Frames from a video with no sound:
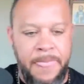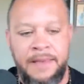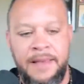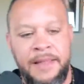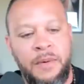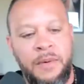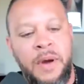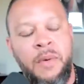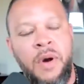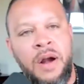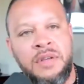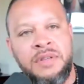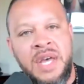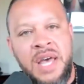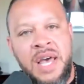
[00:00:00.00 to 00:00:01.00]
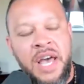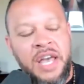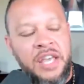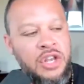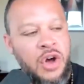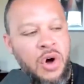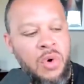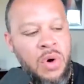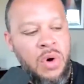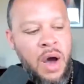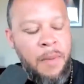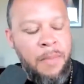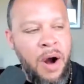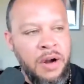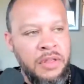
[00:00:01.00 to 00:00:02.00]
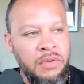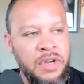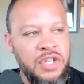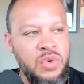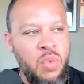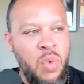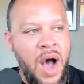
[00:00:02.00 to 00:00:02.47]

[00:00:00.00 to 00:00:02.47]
It's not the way it works. And you know, part of the reason